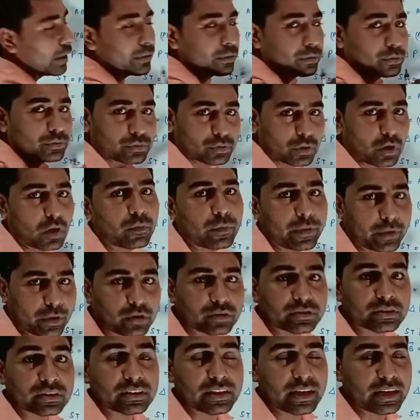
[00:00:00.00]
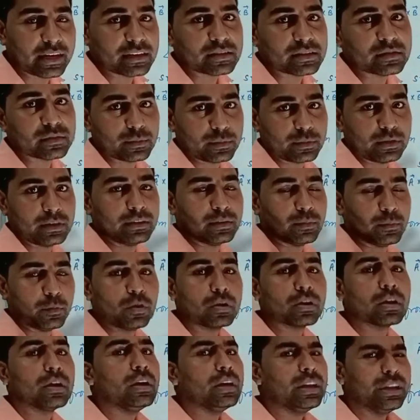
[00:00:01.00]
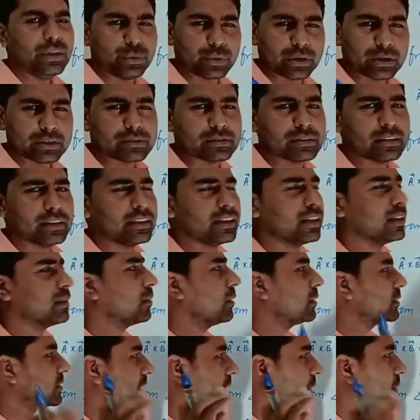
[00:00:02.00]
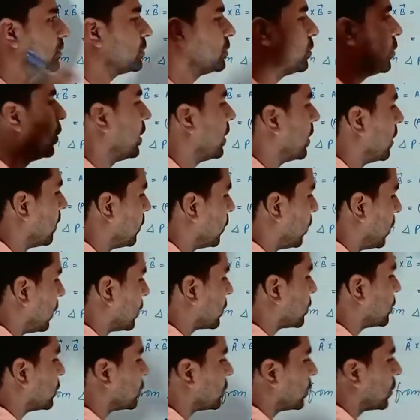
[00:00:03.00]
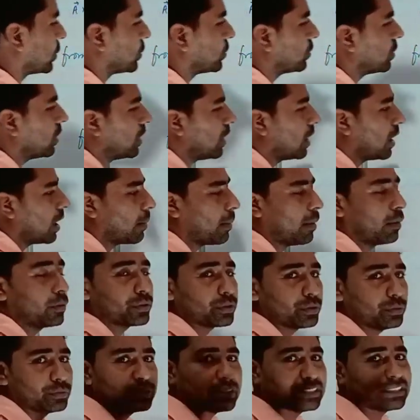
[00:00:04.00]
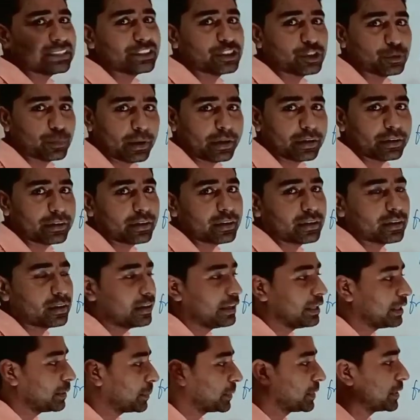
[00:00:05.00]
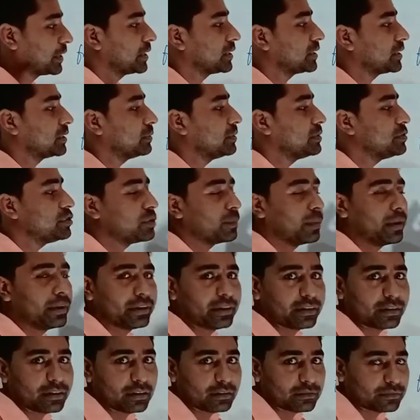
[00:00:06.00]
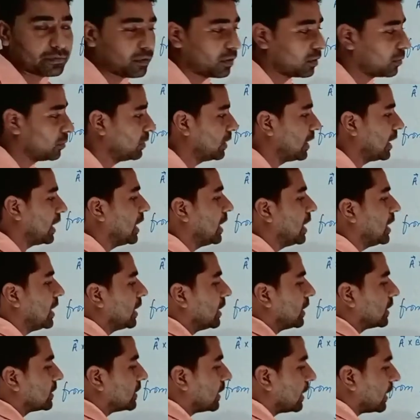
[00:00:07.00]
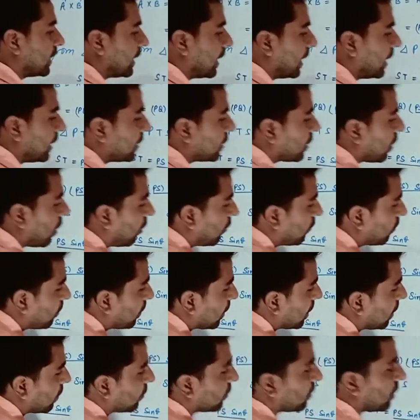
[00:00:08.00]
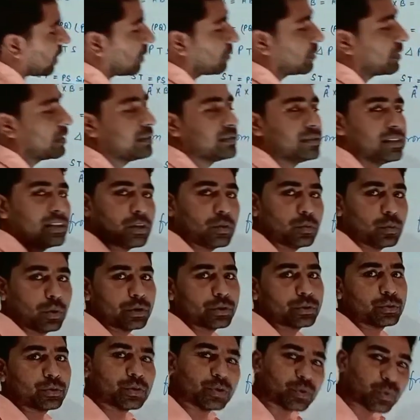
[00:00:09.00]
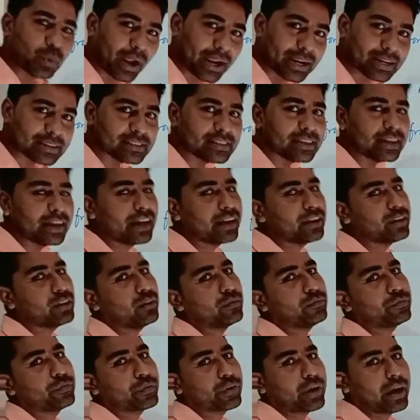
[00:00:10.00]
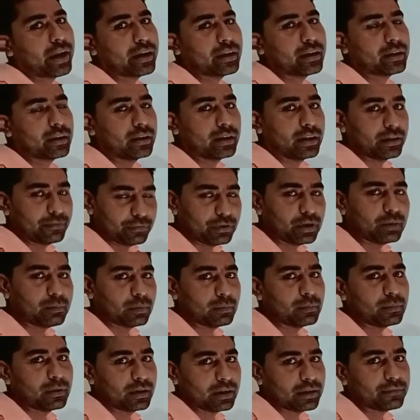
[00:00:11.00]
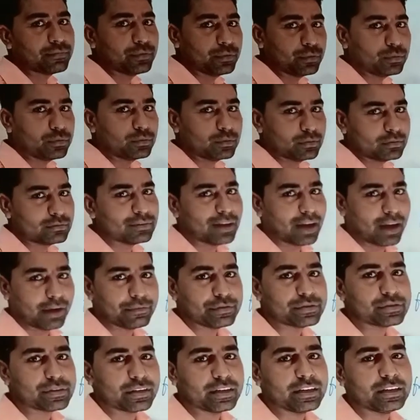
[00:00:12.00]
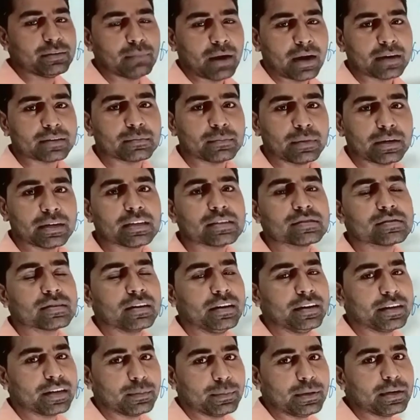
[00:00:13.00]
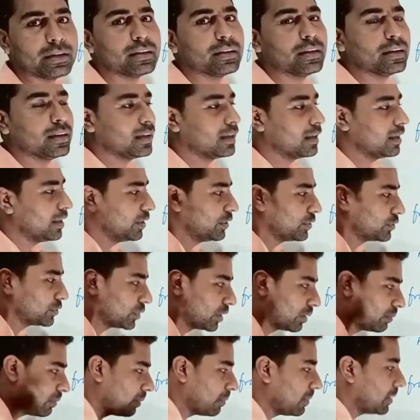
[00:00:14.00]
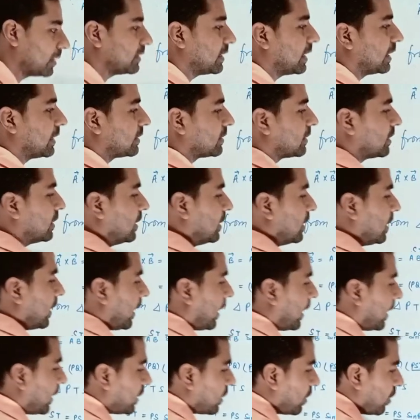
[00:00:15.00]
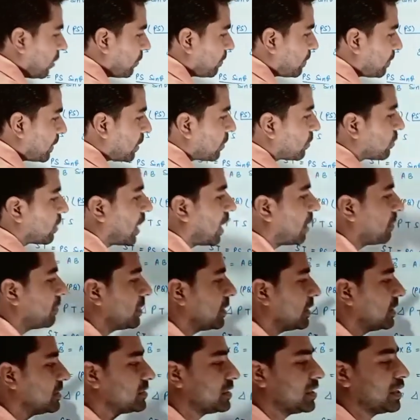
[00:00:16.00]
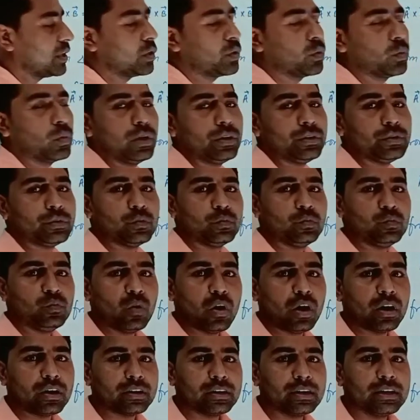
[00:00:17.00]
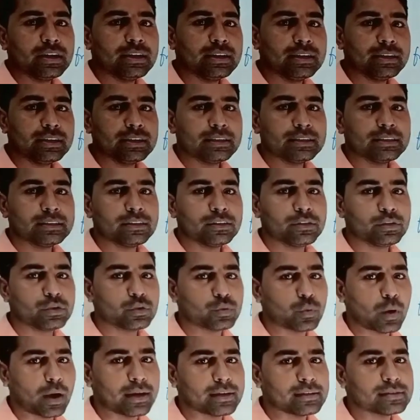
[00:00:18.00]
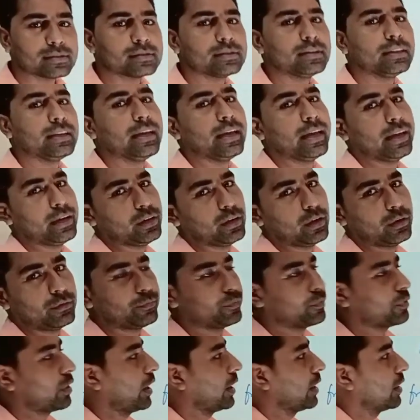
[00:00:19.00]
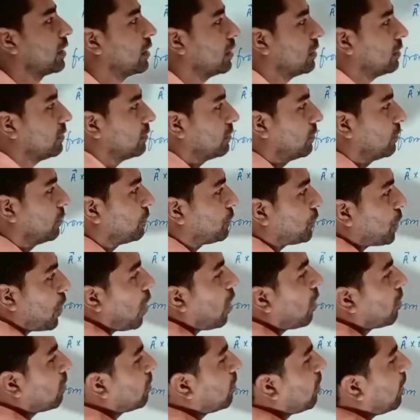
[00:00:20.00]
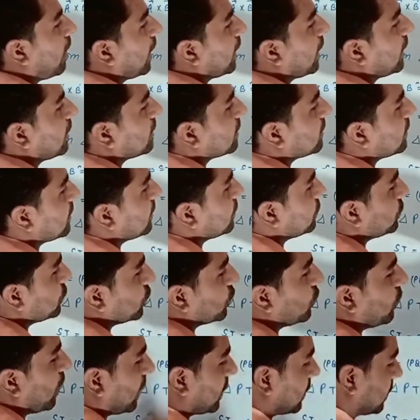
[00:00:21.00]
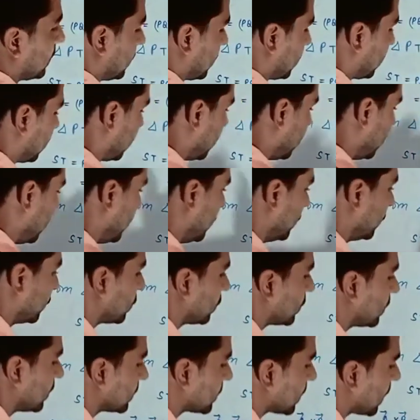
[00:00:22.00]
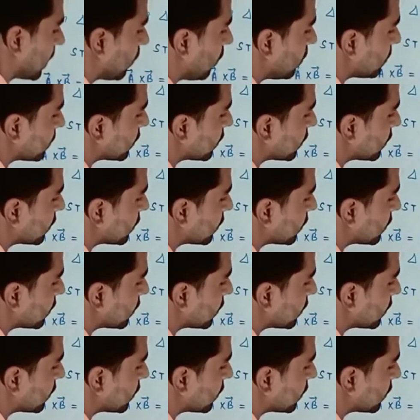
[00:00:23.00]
going to solve because there is in the book, you can see there. First I am going to show you about using the geometrical interpretation in geometrical formula. The area of parallelogram is equal to twice the area of triangle. If you remember, if you have studied mathematics a little bit, so remember that area of parallelogram is equal to what? Twice the area of triangle formed by these two vectors. So this can